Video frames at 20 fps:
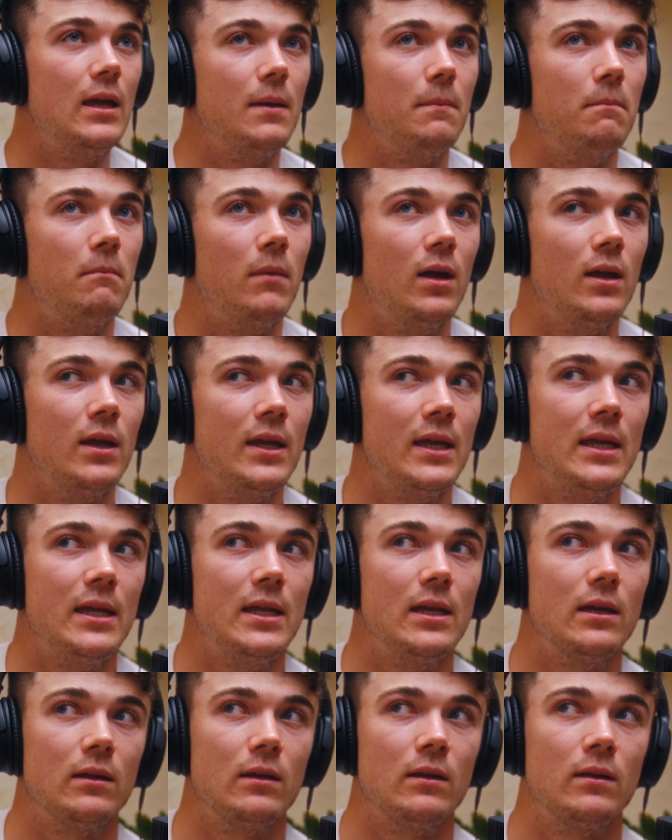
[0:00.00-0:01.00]

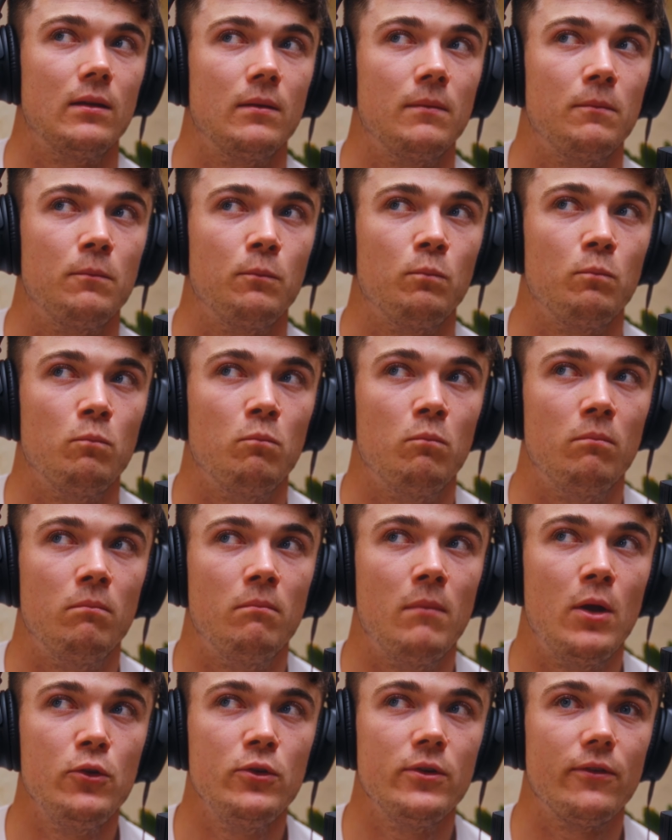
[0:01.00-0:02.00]
My
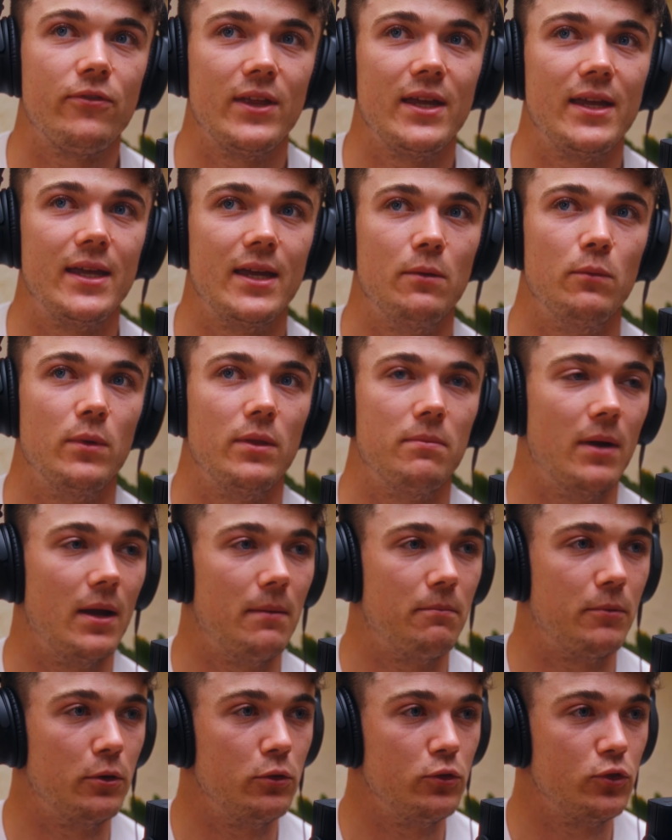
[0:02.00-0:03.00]
mode of thinking with my
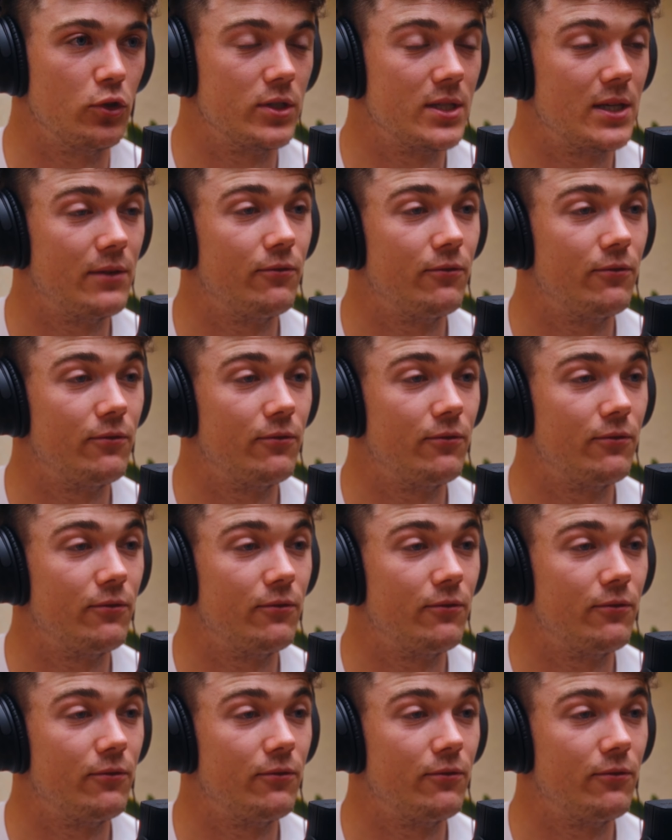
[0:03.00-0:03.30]
approach shots,